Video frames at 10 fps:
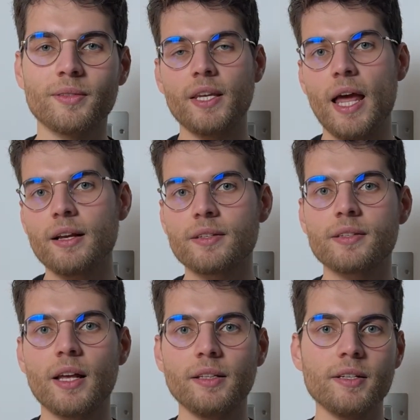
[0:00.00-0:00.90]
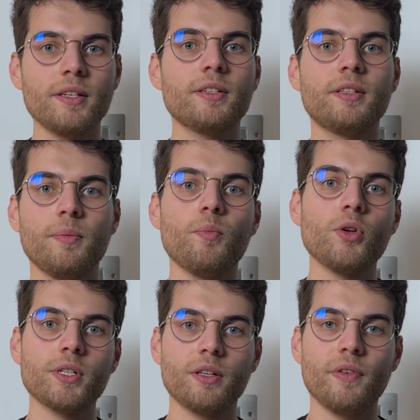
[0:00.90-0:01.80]
Next, and this is the
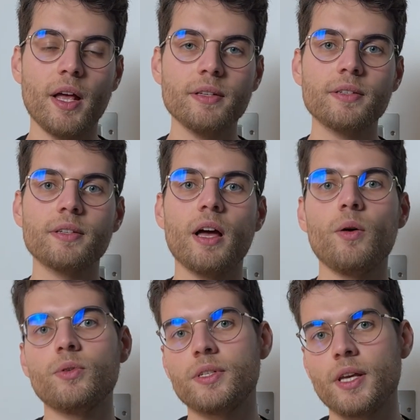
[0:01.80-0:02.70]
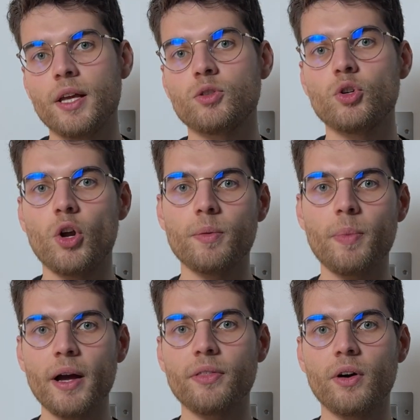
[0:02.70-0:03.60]
most advanced, I would say, to learn
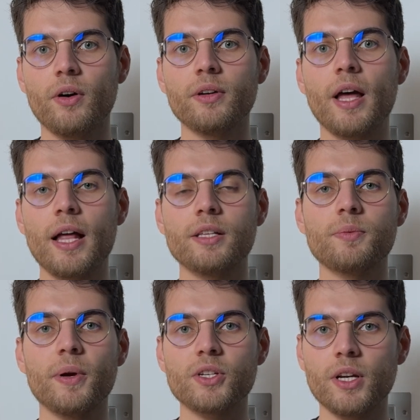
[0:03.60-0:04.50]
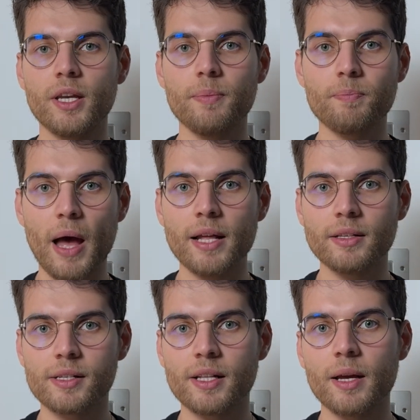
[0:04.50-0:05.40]
Python, and especially
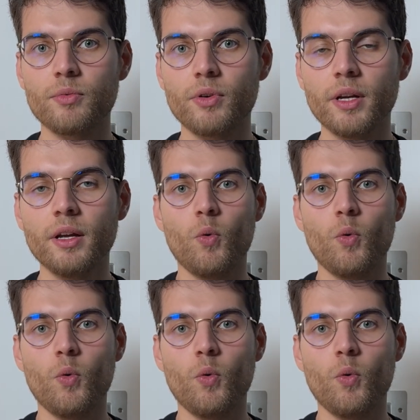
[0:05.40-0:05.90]
pandas library,